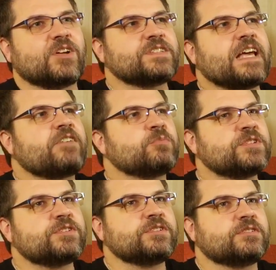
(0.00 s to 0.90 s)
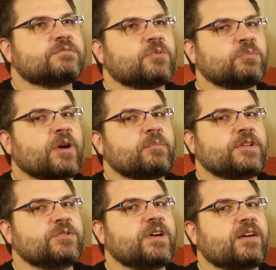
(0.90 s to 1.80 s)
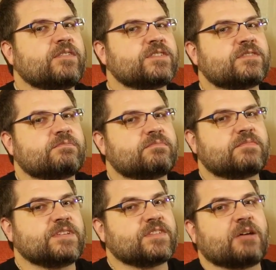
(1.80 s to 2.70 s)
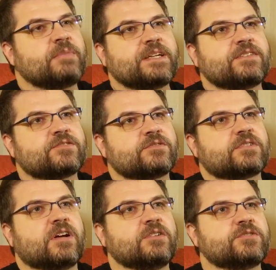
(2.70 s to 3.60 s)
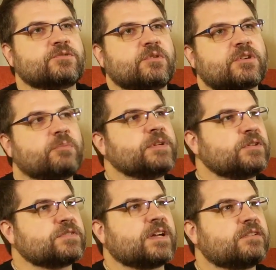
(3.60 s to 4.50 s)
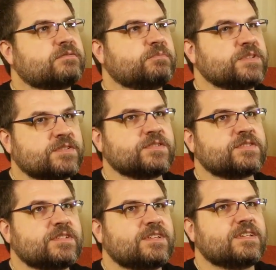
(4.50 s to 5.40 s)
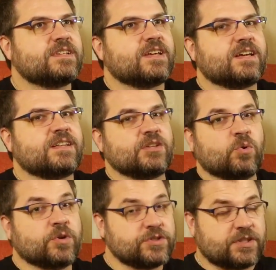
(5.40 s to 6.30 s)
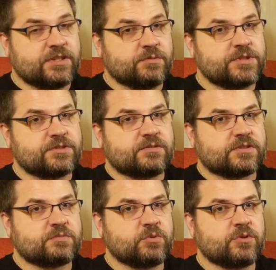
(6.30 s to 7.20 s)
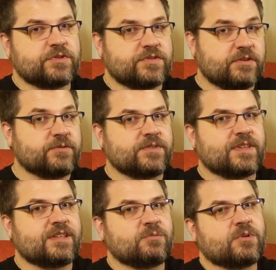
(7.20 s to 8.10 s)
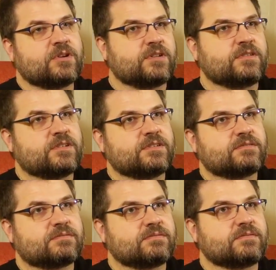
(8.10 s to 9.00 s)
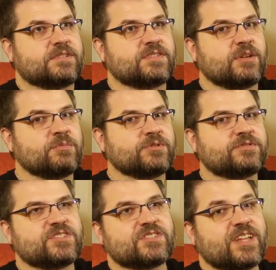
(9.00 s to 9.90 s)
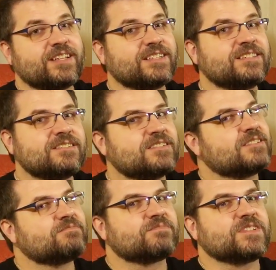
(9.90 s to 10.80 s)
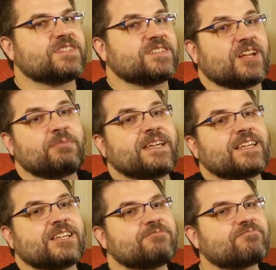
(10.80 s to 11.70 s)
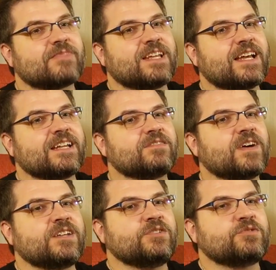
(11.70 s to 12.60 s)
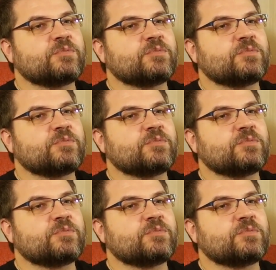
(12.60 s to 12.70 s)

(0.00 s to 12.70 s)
As long as I have the material. One problem I do have is they stop making certain colors or a company goes out of business. The orange on the original Explorer is different than the one on the Assembler, just slightly, because they stopped making it, and I had to find a new